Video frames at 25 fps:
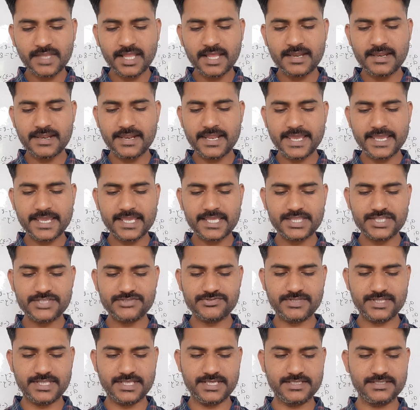Like in
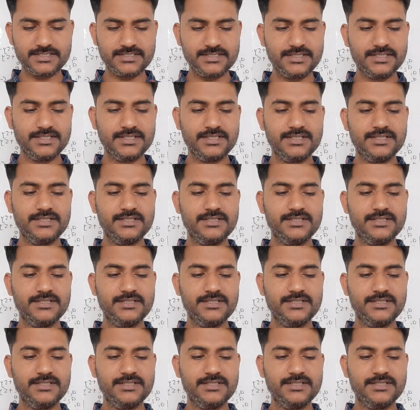this way there.